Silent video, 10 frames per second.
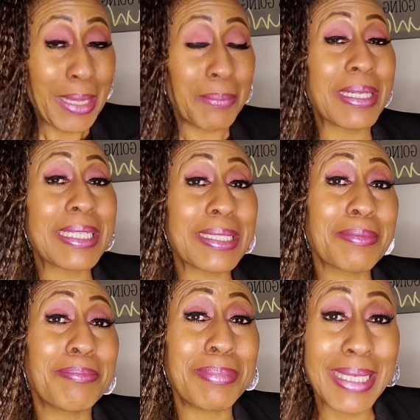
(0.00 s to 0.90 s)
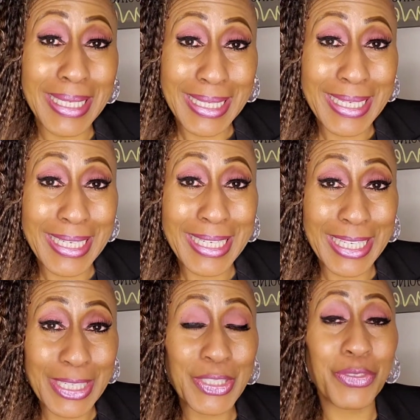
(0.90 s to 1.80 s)
but it's me
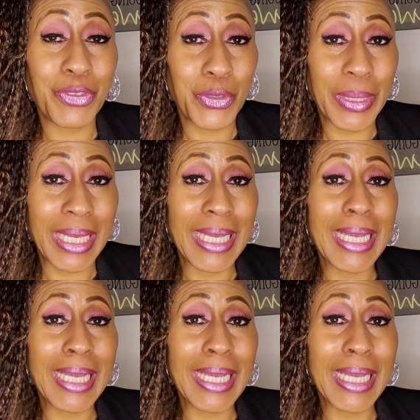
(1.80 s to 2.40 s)
interviewing